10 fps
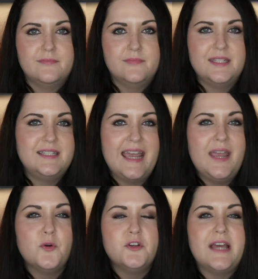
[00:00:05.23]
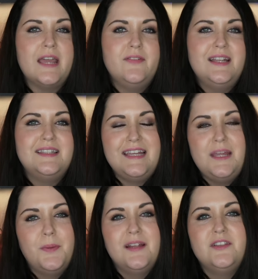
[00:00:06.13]
Today, we're diving
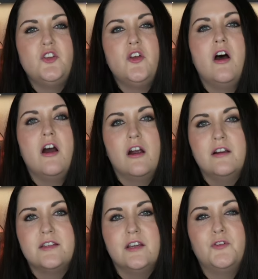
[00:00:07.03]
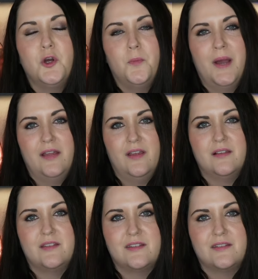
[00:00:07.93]
deep into the heart of
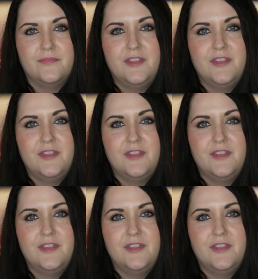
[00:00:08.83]
Copilots,